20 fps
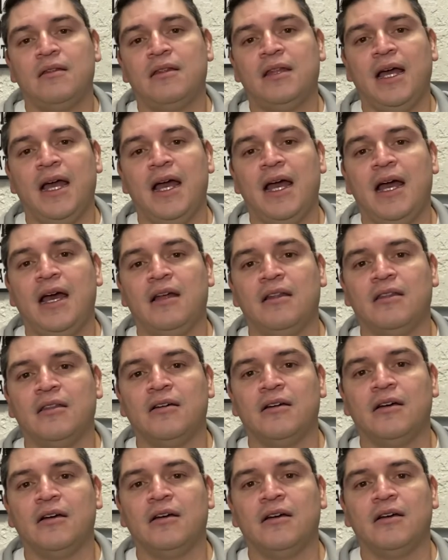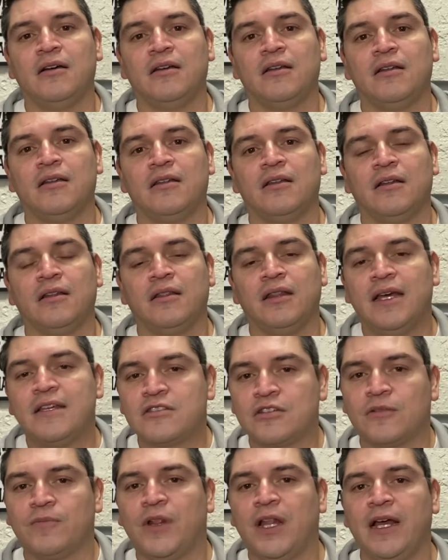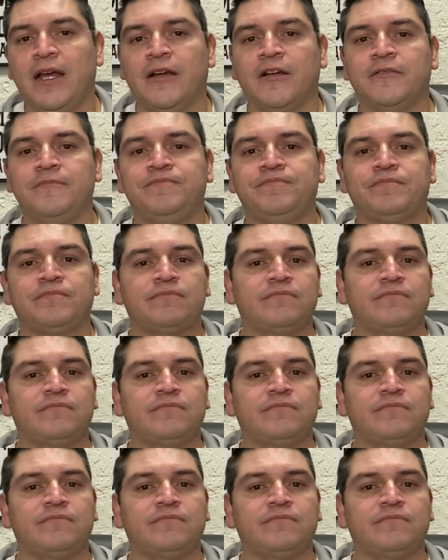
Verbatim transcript: That the, the lesser player